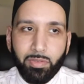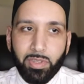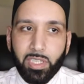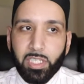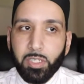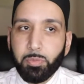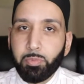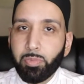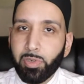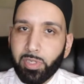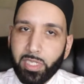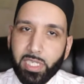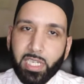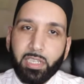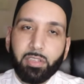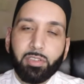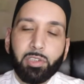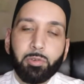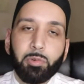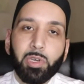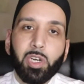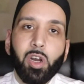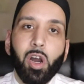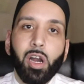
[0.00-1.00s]
this,
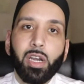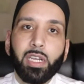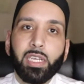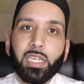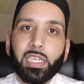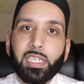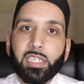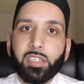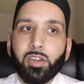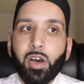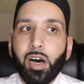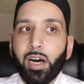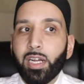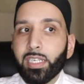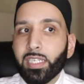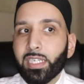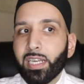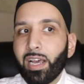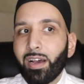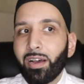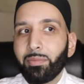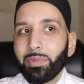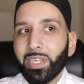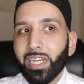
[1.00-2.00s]
particularly regarding his cause
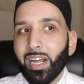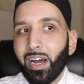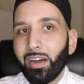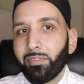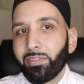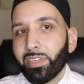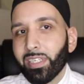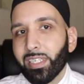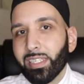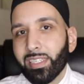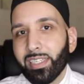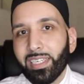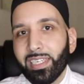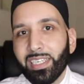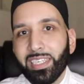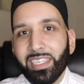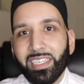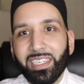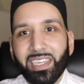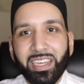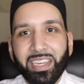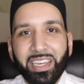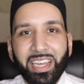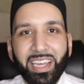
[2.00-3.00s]
now. I mean, obviously,
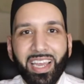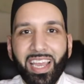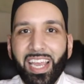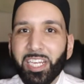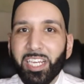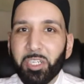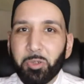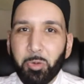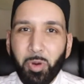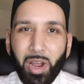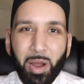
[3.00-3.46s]
H.